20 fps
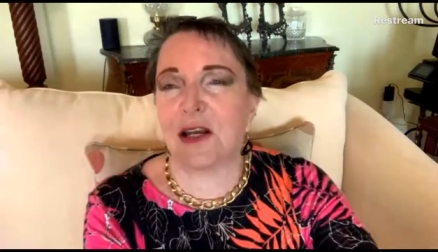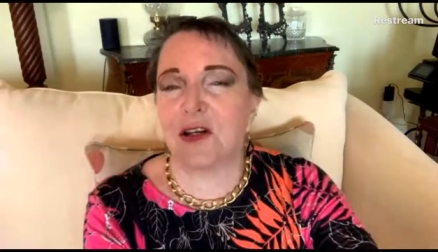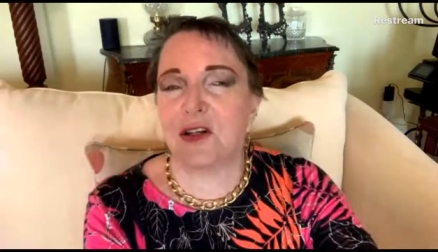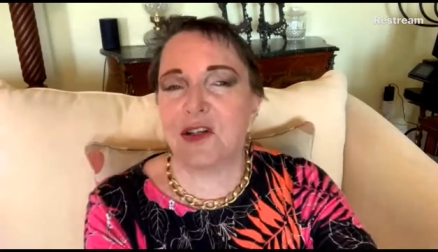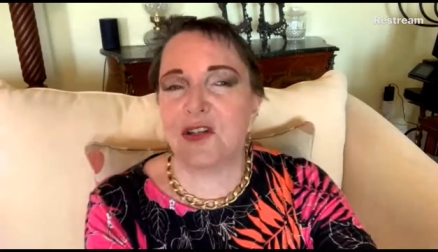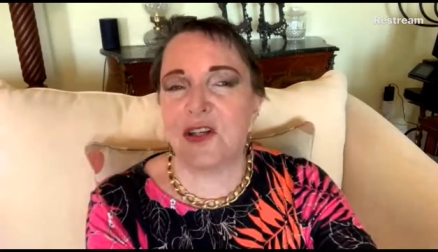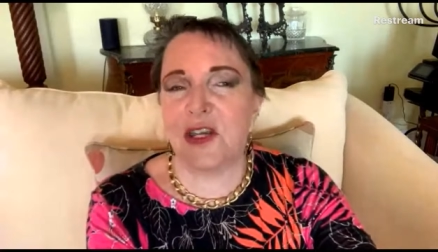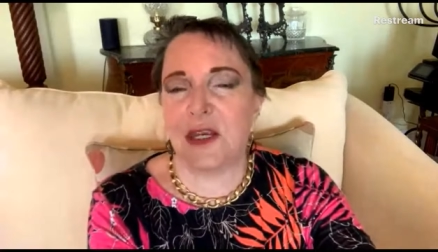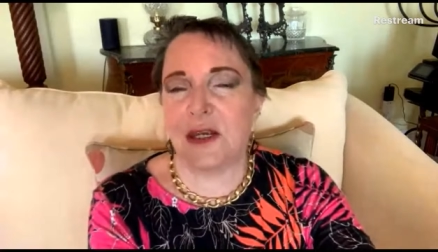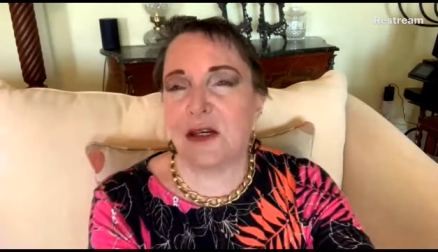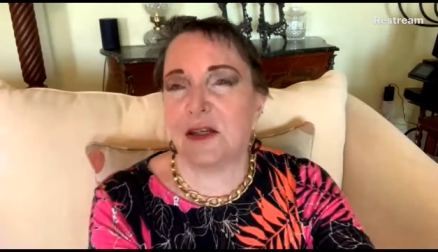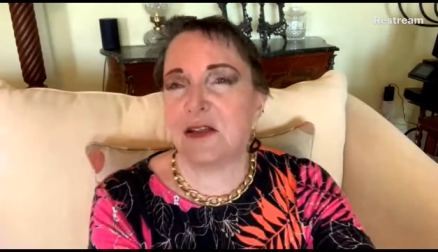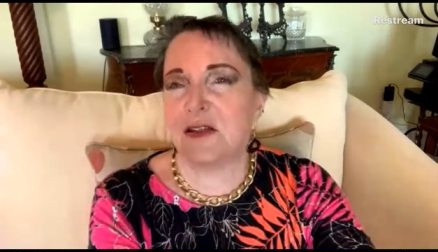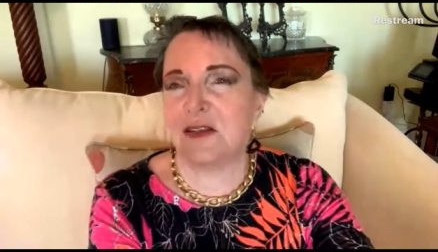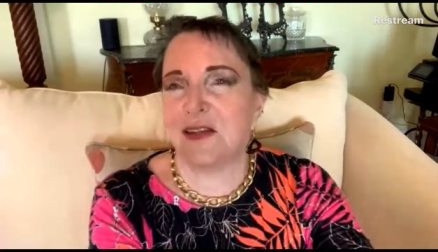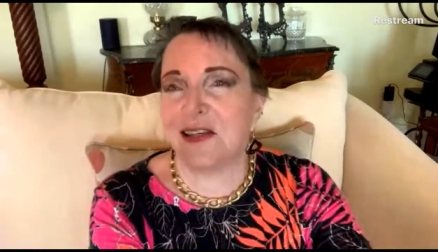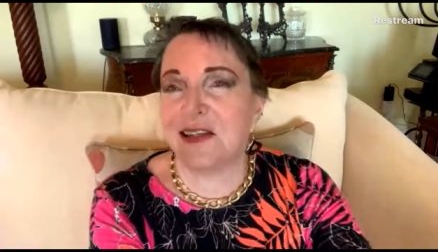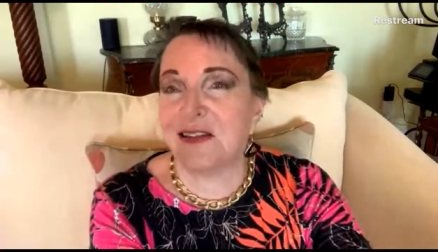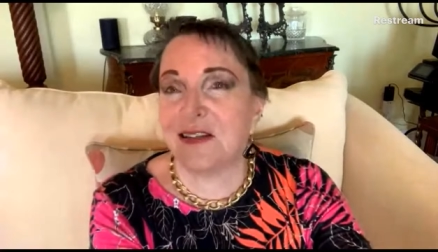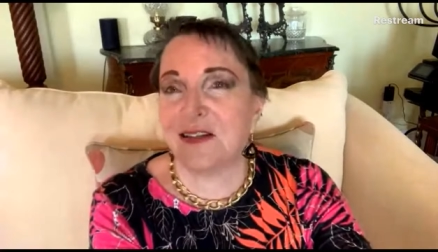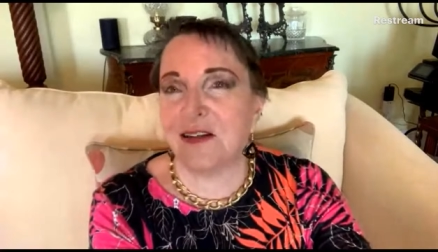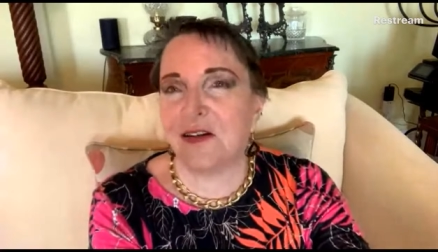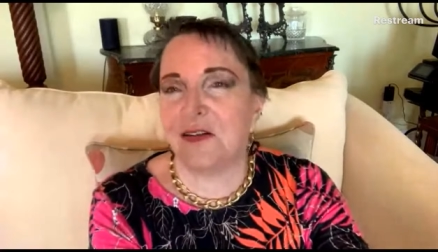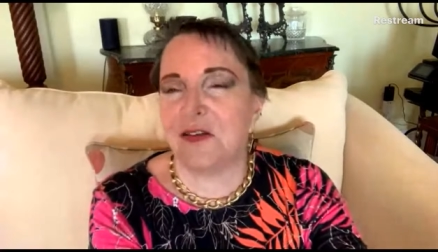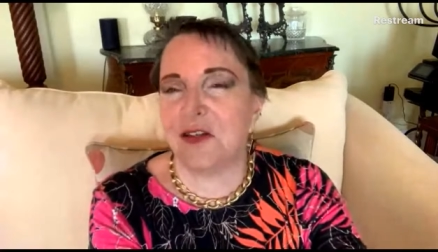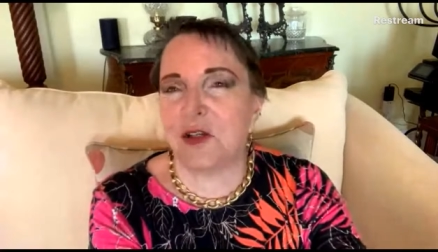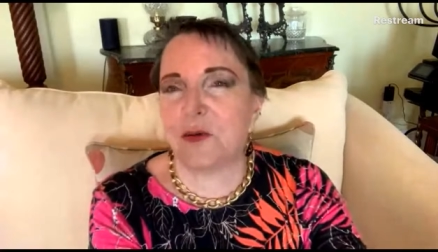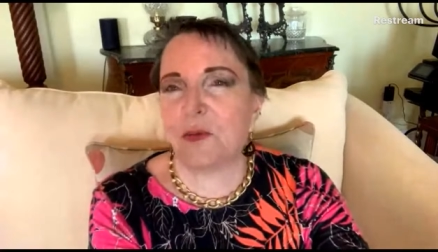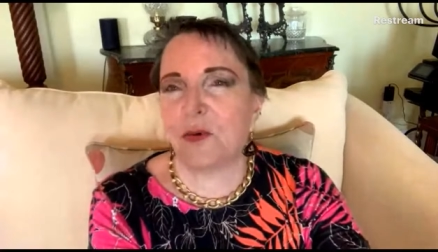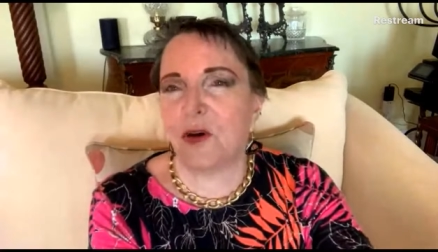could see her sister
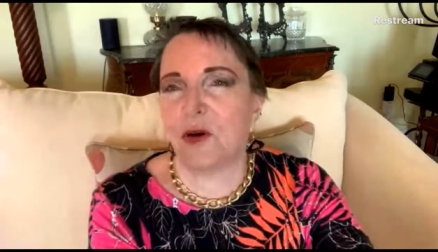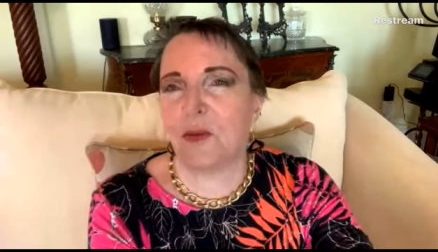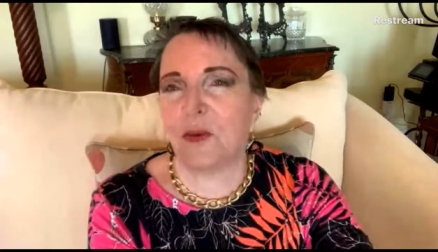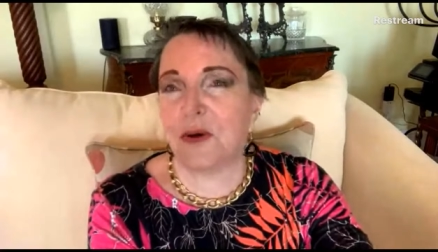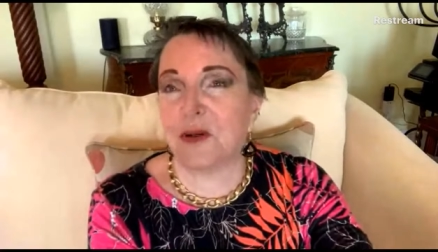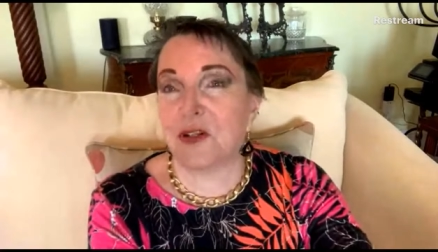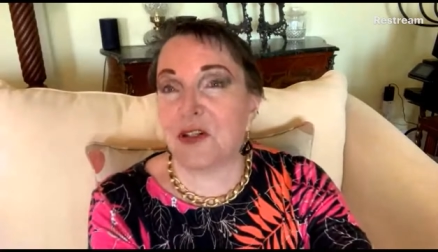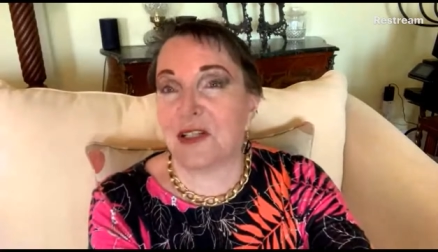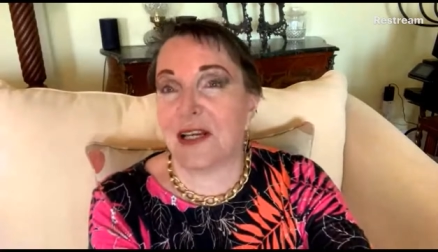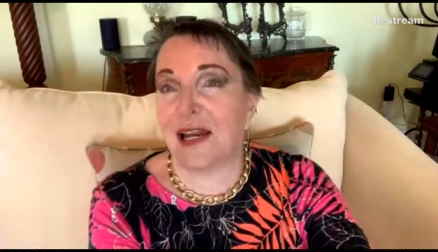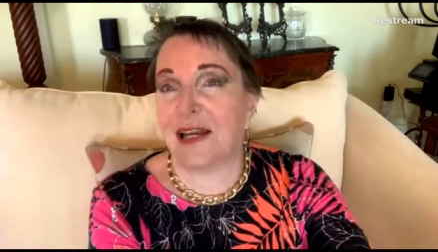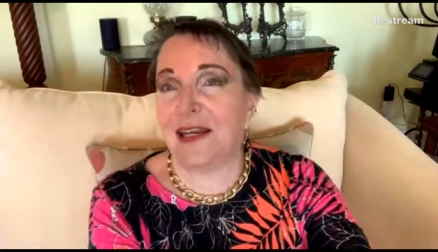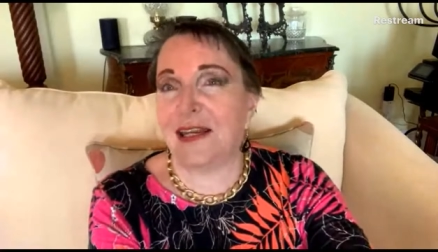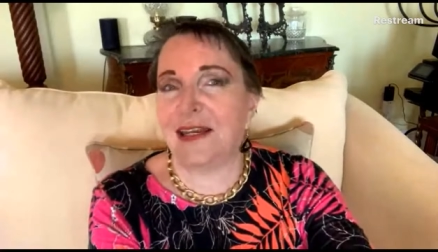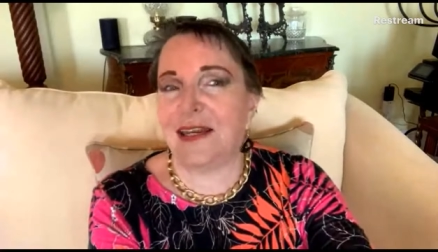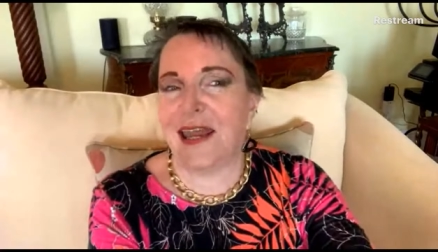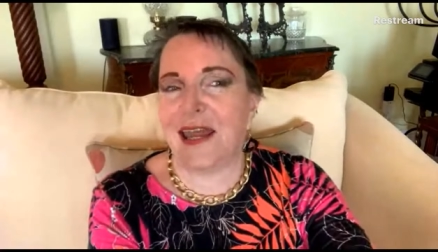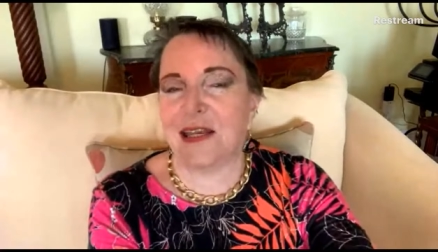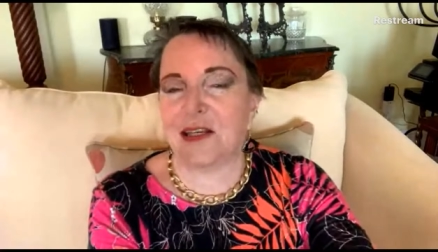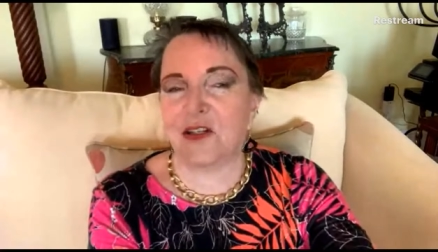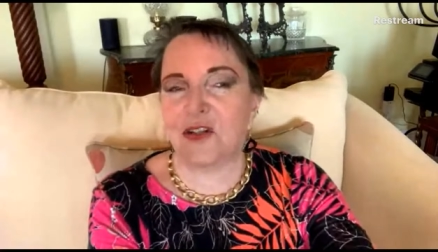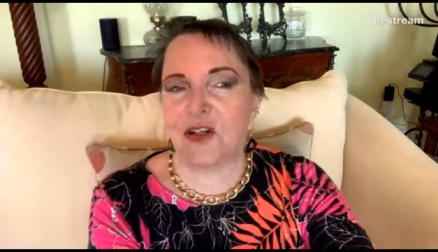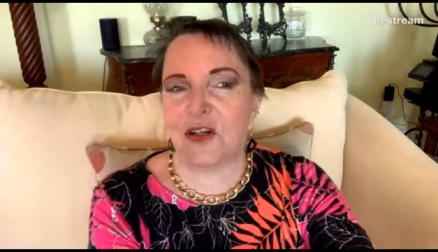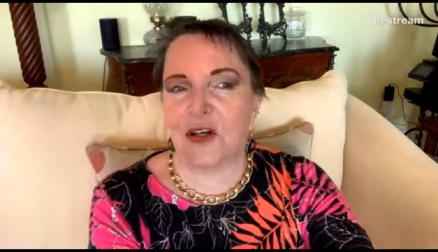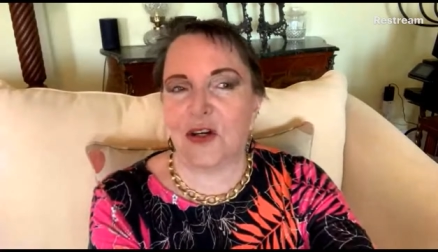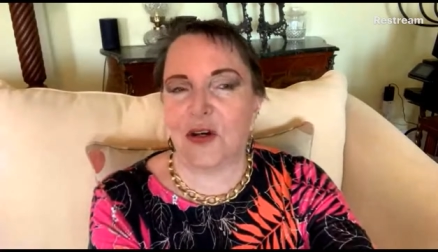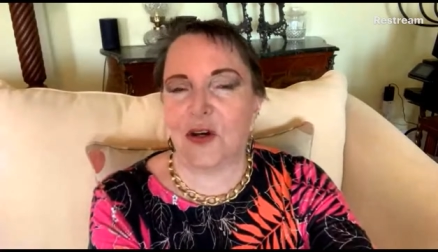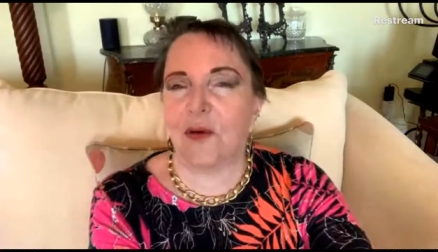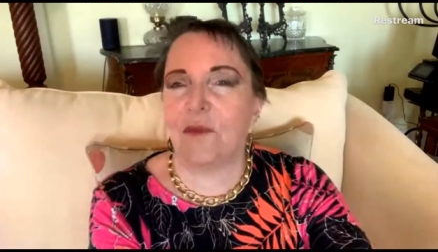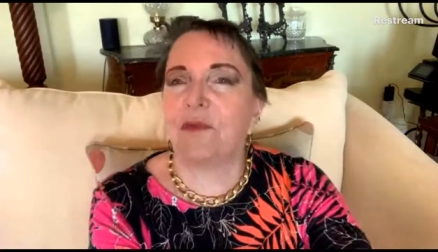in the spirit world standing next to
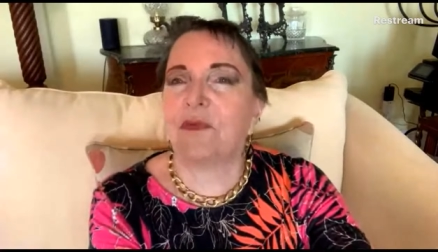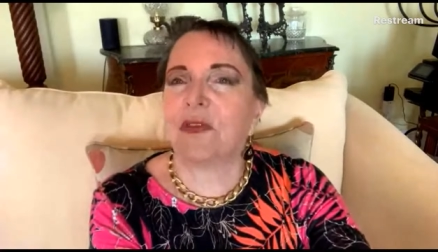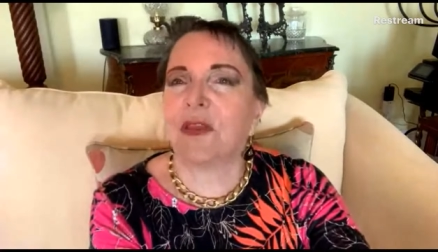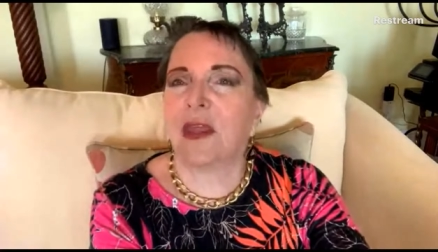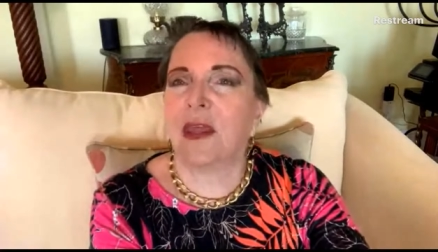her.